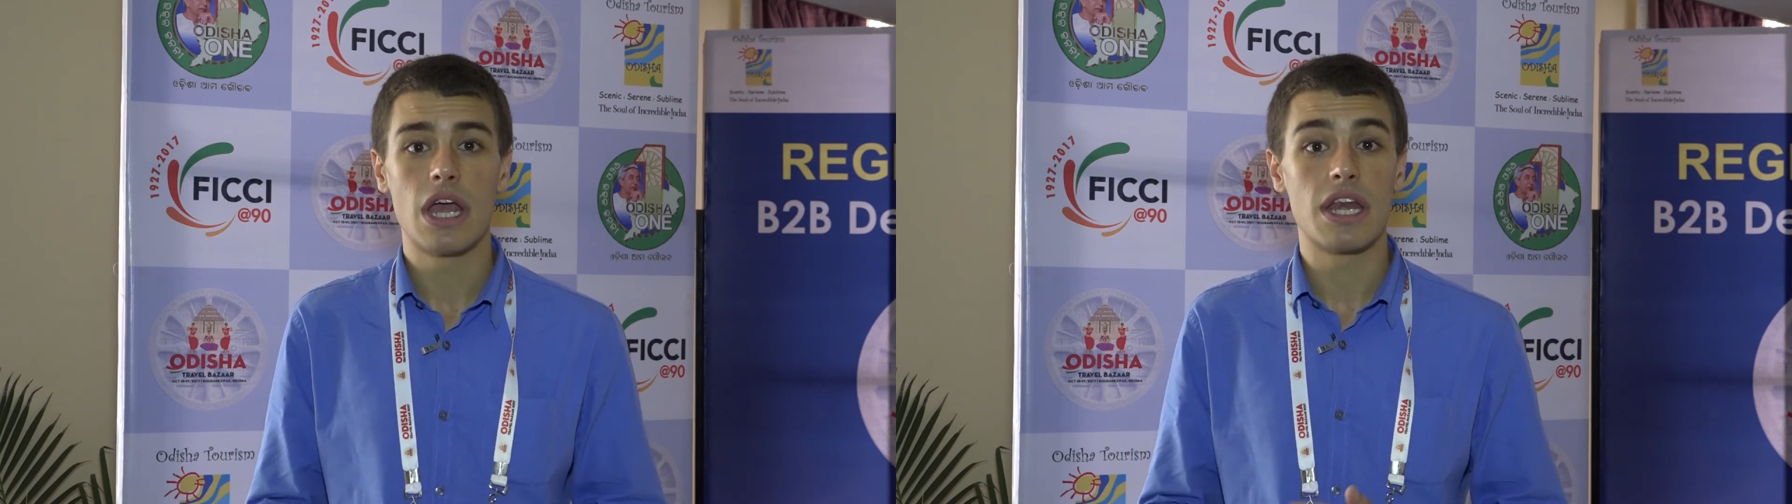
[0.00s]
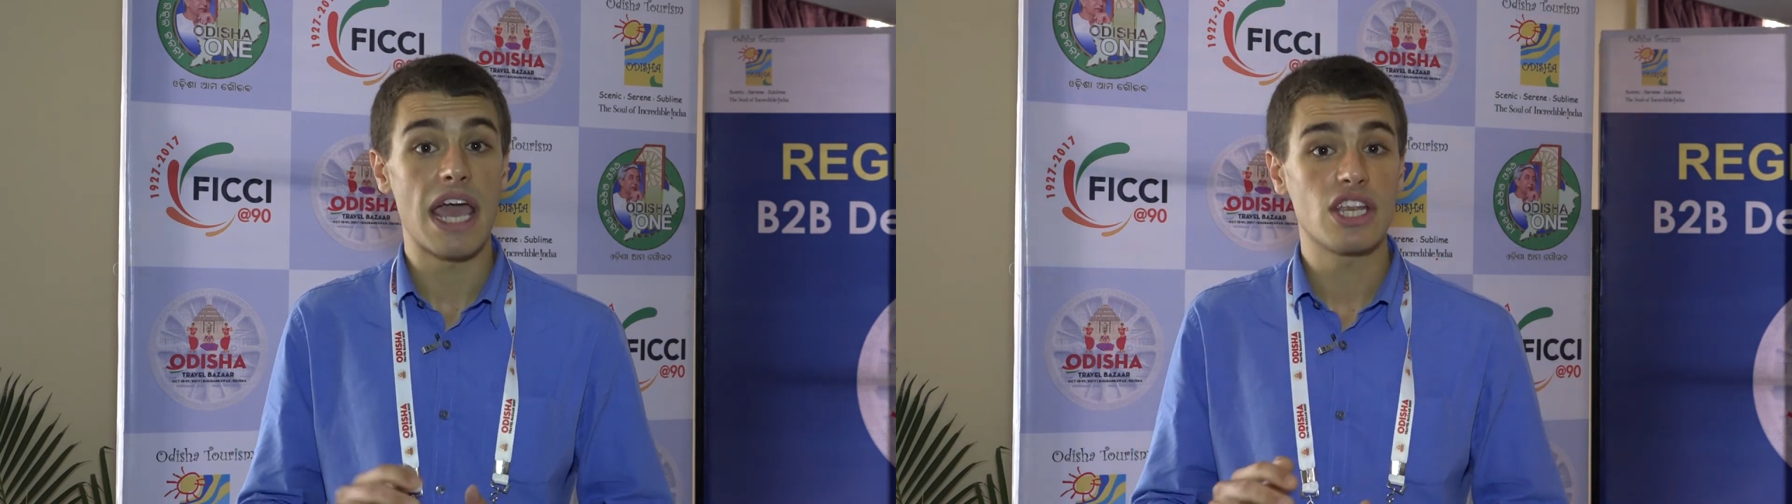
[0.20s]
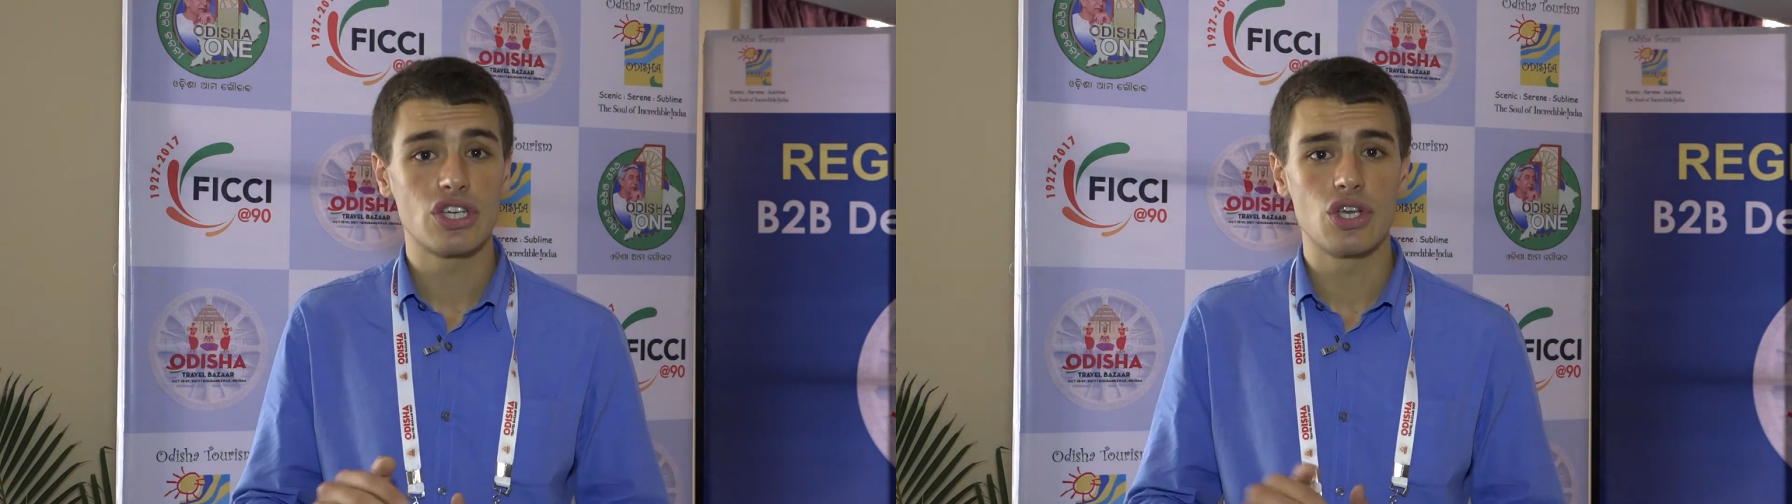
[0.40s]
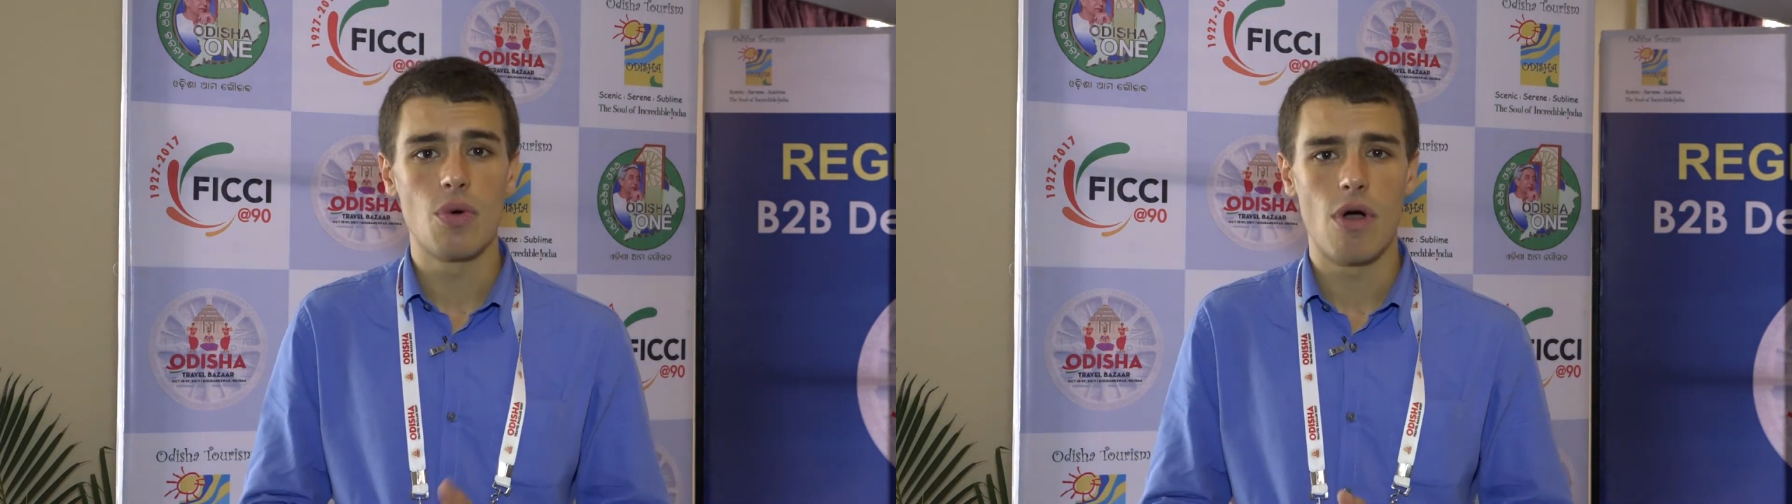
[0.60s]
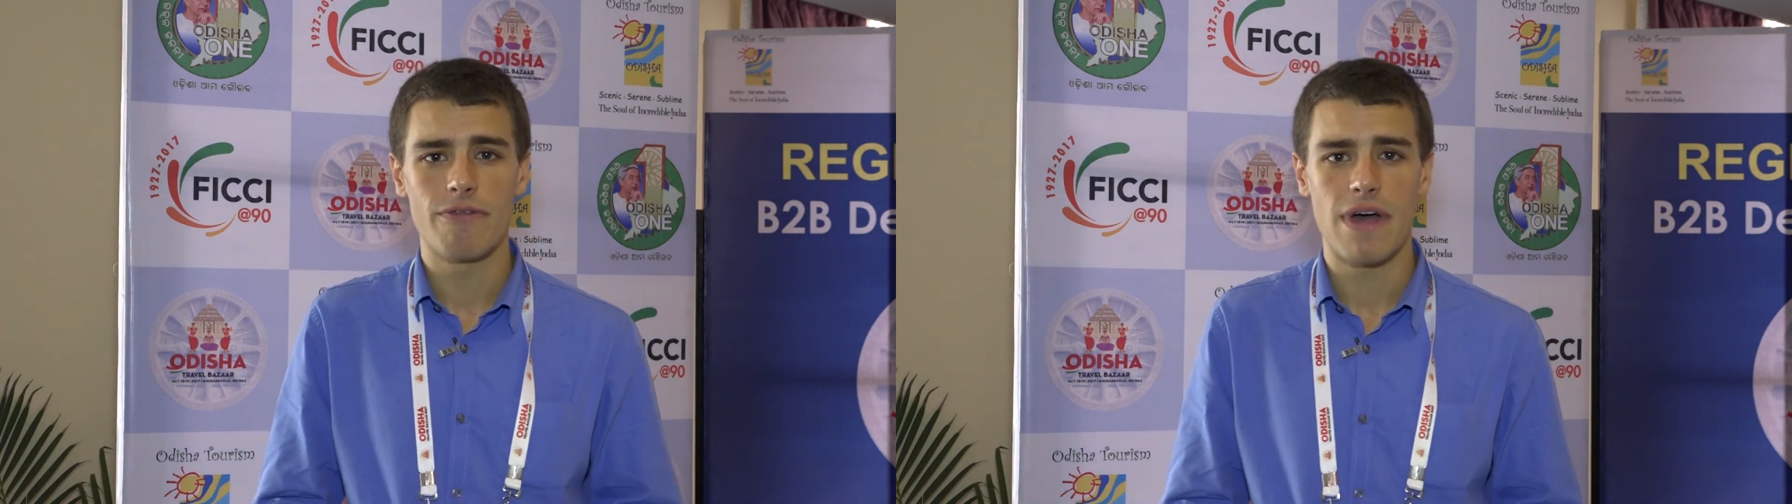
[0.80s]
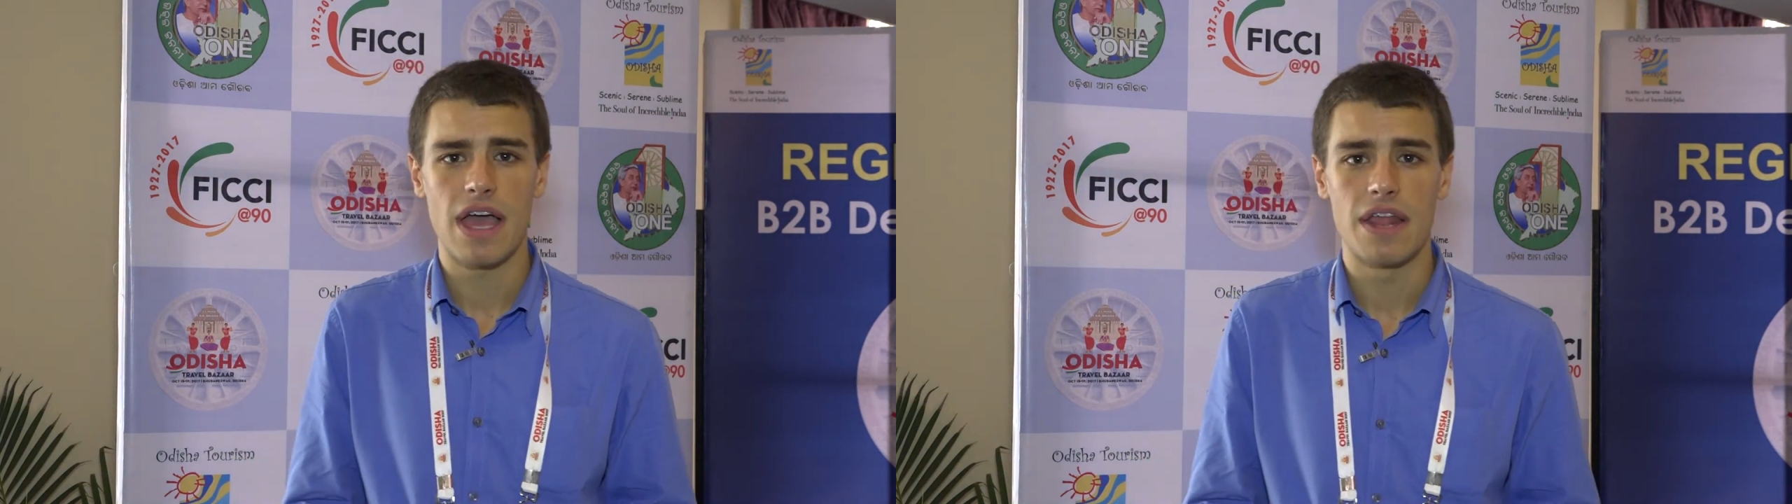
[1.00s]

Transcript: nature you offer,